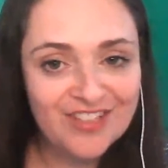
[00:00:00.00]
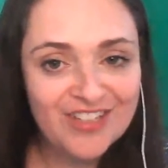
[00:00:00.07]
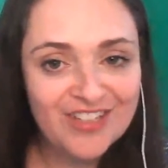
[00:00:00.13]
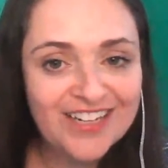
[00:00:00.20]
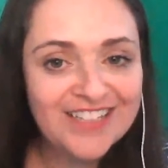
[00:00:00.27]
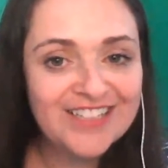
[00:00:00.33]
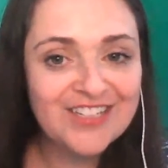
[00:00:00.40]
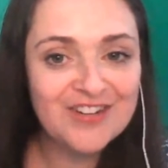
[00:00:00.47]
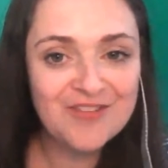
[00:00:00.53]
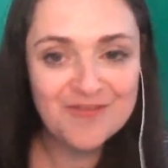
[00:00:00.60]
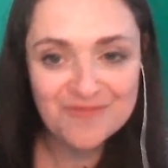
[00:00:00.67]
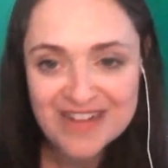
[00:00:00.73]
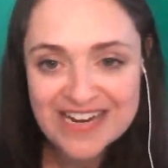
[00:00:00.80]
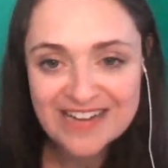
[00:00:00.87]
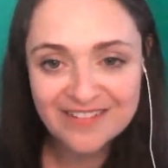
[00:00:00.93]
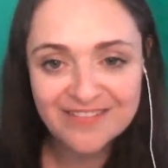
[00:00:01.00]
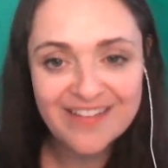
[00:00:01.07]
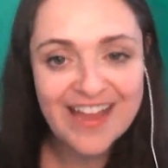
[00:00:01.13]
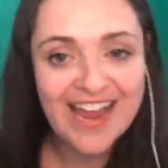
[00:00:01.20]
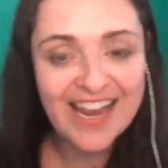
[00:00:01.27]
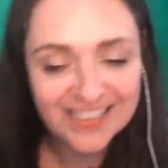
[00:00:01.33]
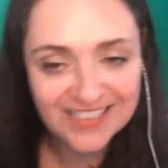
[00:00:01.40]
you need a degree of
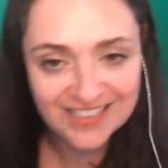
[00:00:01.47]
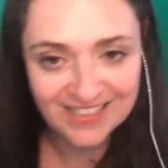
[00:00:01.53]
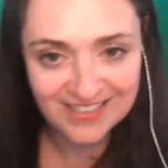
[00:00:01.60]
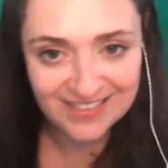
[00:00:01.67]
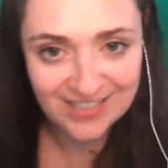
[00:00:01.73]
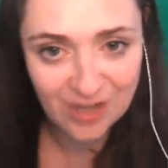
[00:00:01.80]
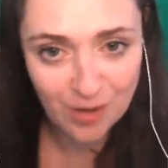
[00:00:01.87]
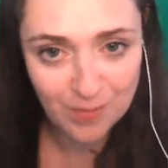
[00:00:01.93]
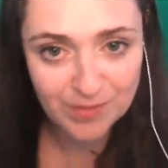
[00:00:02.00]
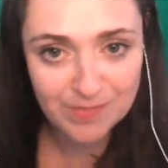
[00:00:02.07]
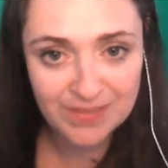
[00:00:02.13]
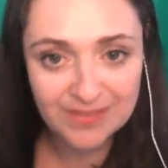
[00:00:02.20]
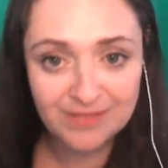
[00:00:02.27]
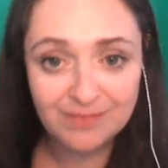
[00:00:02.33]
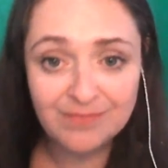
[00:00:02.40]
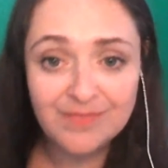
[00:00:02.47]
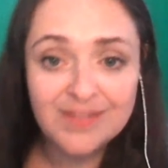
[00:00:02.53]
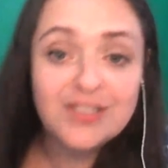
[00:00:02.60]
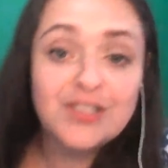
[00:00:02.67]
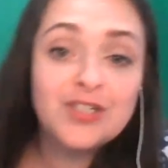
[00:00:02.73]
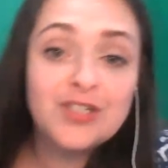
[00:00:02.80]
energizing optimism